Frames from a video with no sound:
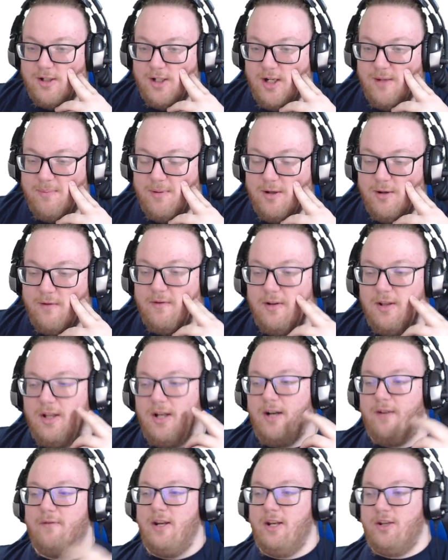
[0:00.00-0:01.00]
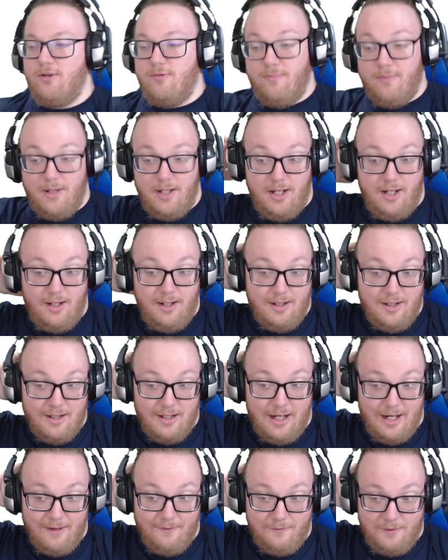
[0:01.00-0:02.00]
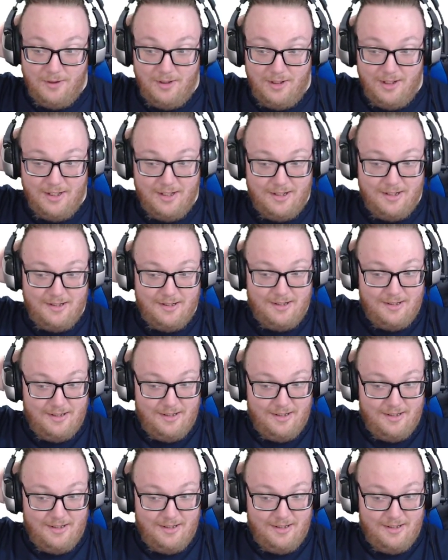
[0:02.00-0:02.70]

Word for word: type and you have a lot of H P, I feel like